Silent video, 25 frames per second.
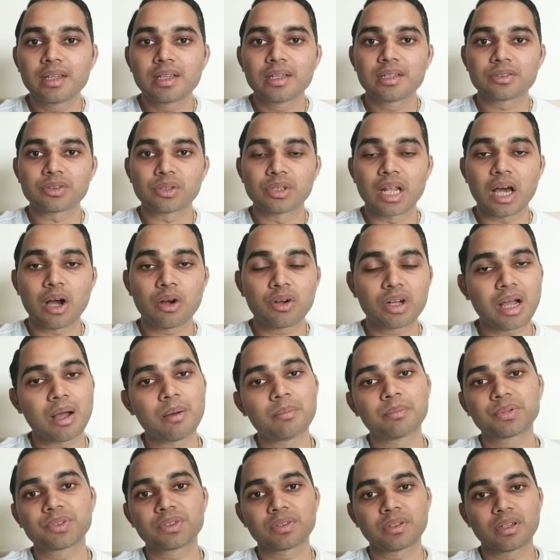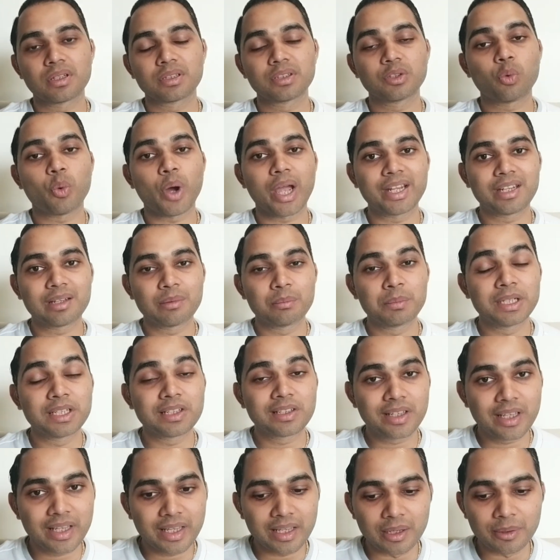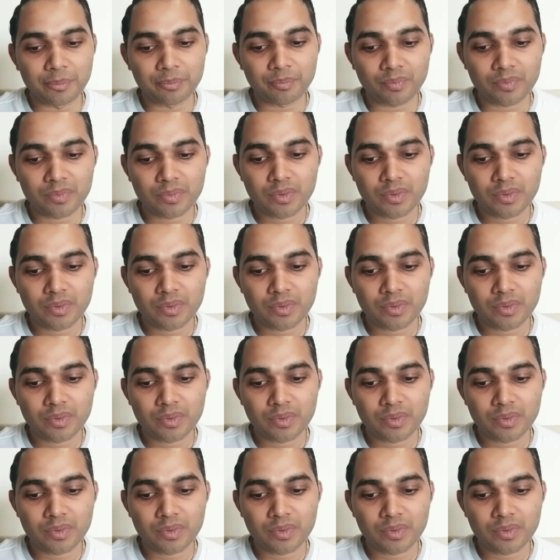So now comes the vitamin K.